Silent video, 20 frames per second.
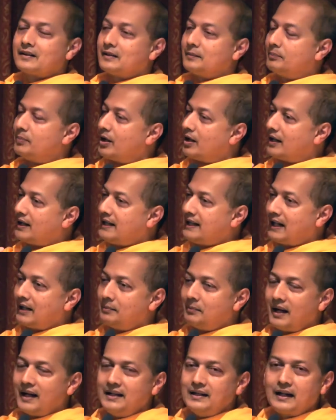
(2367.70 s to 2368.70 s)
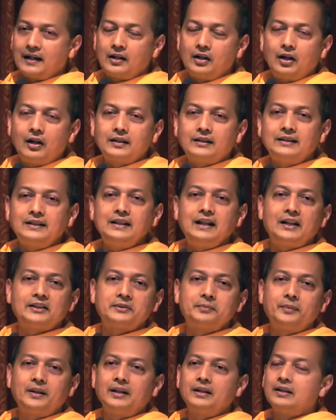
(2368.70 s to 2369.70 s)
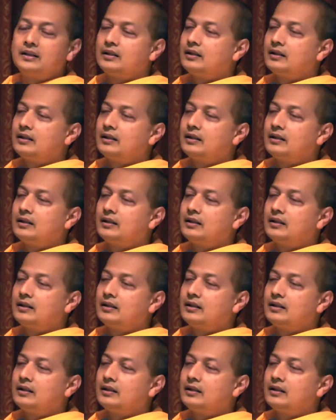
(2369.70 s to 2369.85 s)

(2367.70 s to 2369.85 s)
The body and mind are not the Atma.